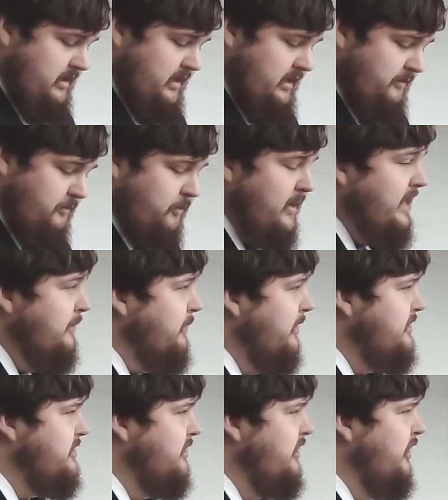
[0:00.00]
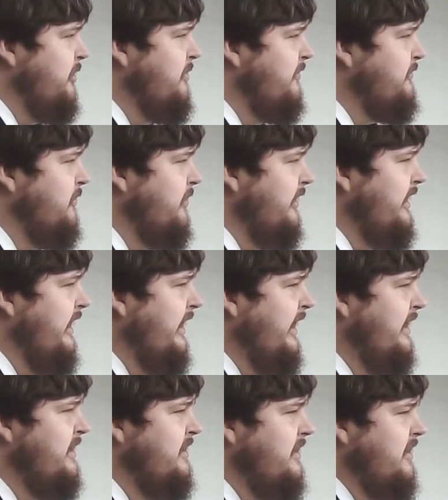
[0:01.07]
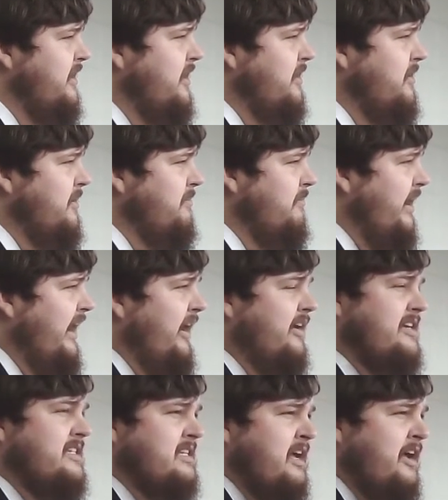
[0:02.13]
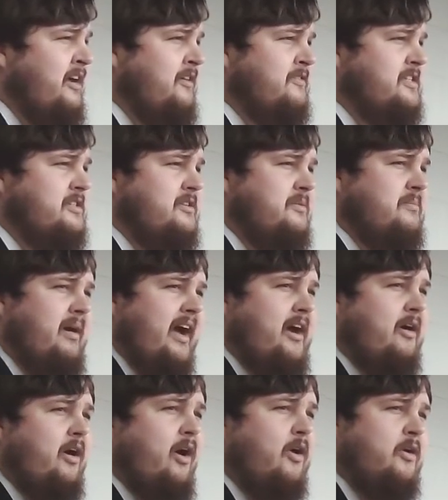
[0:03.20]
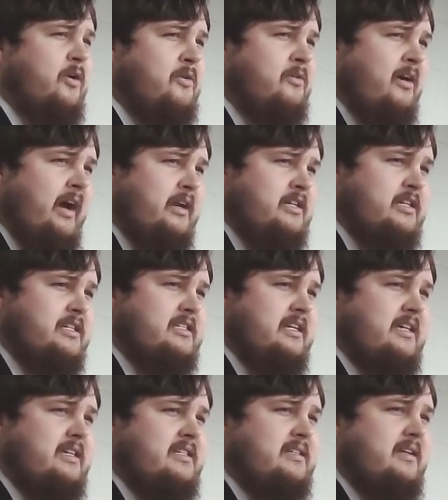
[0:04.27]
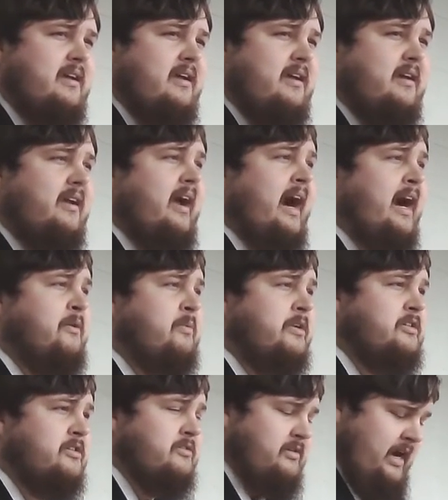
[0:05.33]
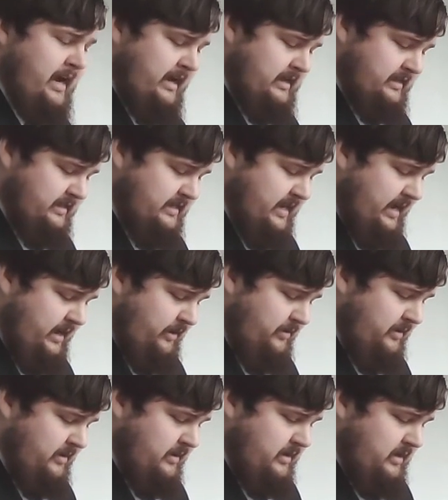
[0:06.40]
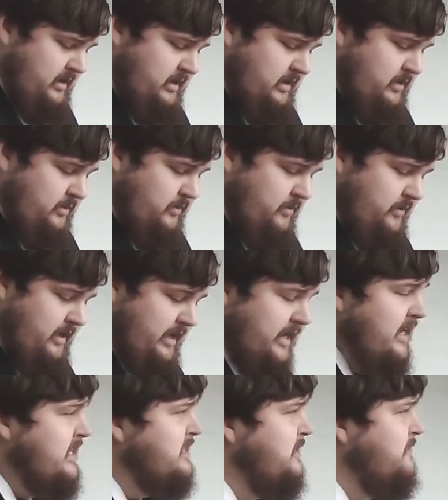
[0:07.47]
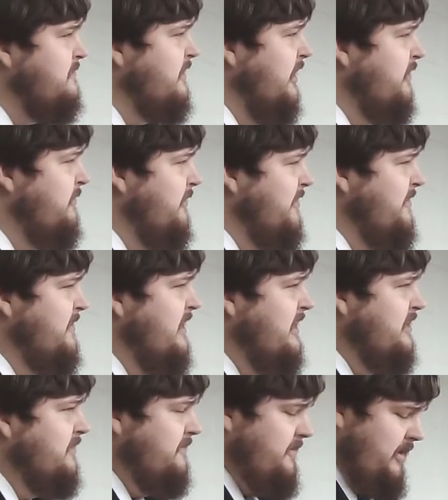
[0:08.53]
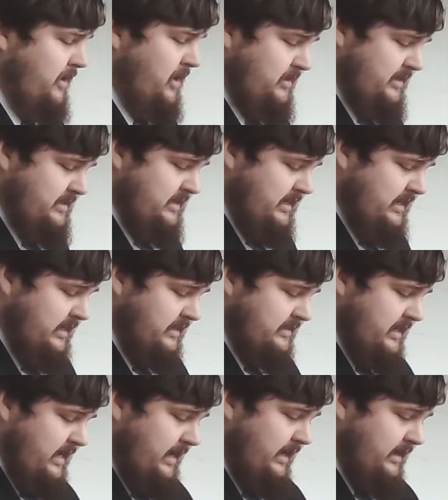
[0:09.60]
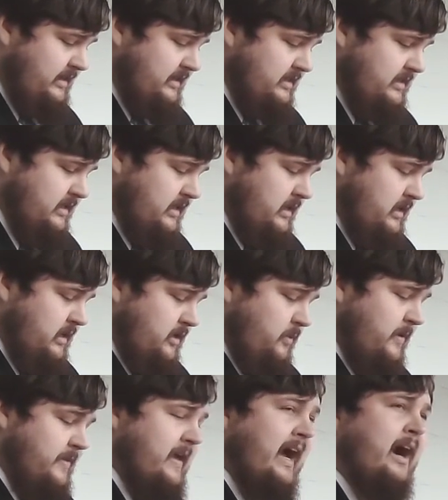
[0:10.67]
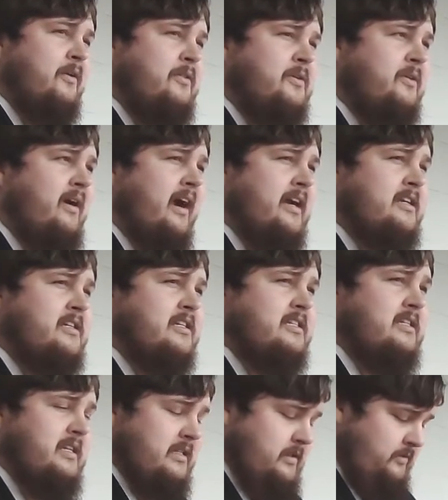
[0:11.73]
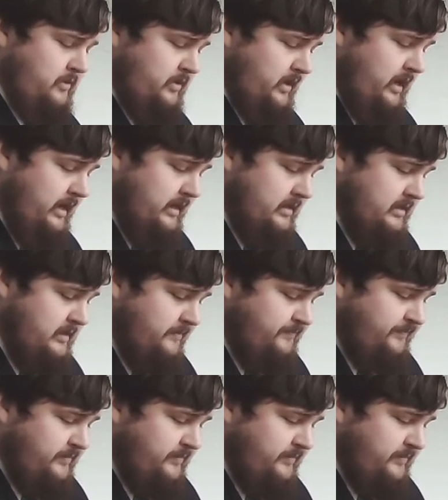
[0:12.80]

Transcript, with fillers: If we were to go before God by ourselves, by our own righteousness, God would strike us down. It is a fearful thing to fall into His hands without the righteousness of Christ.